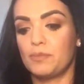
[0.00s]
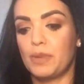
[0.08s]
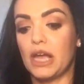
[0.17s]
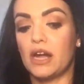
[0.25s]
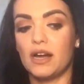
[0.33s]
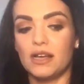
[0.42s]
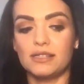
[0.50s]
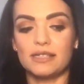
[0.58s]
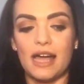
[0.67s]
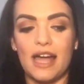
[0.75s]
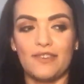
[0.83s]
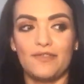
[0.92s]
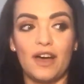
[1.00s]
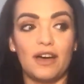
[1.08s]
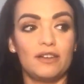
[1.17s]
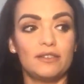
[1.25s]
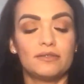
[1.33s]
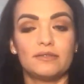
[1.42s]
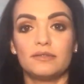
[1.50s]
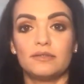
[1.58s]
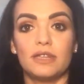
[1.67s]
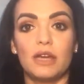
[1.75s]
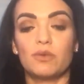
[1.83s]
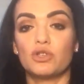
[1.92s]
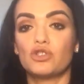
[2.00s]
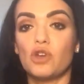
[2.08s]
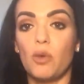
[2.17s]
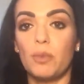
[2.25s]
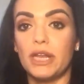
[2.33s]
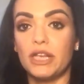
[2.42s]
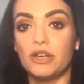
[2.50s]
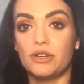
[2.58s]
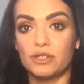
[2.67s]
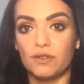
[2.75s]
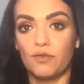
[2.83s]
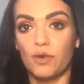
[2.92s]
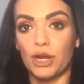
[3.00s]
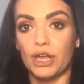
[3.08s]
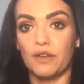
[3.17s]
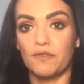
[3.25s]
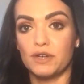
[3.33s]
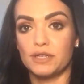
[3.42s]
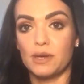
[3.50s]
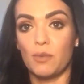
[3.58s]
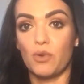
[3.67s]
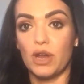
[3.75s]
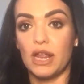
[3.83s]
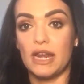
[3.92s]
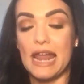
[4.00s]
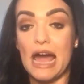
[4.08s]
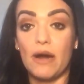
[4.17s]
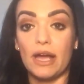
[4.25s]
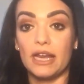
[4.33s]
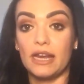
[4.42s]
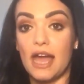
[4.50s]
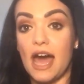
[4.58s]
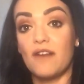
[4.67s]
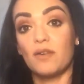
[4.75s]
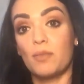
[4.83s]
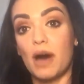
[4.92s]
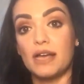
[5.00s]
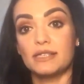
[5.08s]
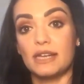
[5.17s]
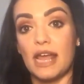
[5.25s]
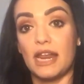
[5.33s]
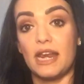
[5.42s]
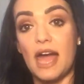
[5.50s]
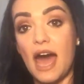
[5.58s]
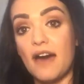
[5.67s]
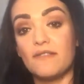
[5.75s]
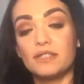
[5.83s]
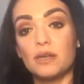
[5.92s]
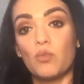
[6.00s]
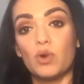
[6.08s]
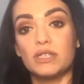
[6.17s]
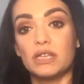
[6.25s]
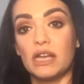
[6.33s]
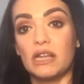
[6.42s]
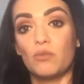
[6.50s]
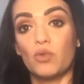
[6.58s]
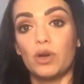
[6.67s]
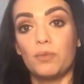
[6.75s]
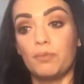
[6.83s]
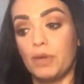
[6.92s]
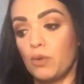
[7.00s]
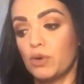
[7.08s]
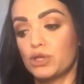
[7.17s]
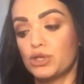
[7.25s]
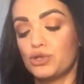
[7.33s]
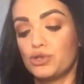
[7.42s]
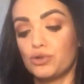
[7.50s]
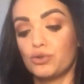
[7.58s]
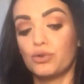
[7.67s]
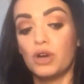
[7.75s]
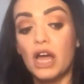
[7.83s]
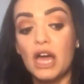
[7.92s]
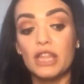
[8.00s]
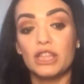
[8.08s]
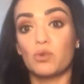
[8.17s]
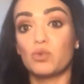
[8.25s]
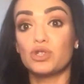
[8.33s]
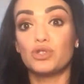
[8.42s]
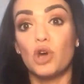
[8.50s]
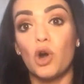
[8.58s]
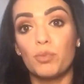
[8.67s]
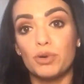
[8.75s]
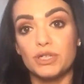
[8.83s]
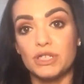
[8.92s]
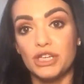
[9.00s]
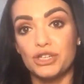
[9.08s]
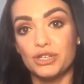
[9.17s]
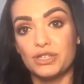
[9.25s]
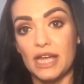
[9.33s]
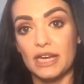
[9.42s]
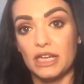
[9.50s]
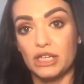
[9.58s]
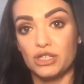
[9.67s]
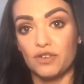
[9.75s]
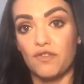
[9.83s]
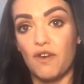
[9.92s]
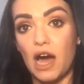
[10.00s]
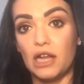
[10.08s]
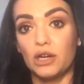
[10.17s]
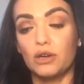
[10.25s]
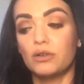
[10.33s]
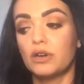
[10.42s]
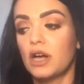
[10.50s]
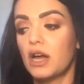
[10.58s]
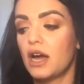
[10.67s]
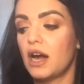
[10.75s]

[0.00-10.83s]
Because I felt it was so many years of working for someone, and now I didn't have a boss and I didn't have someone telling me what to do. There was no procedures I needed to follow.